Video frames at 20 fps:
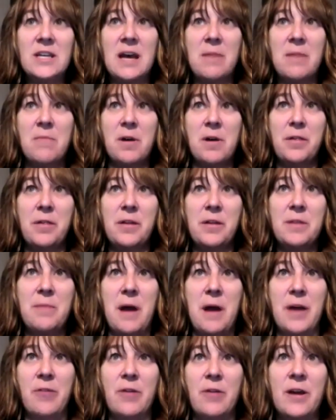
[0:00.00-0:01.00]
monthly
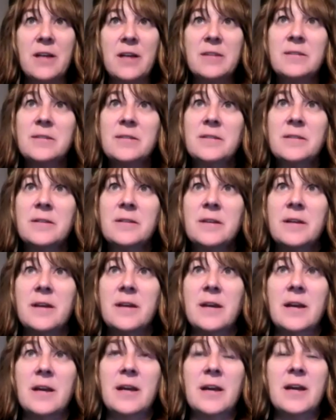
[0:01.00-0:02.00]
migraines
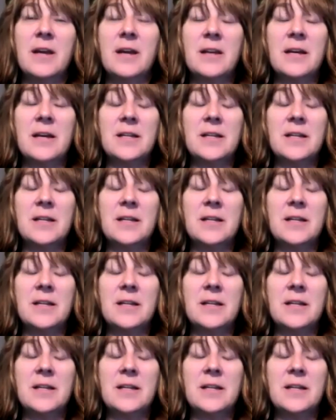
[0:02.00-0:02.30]
and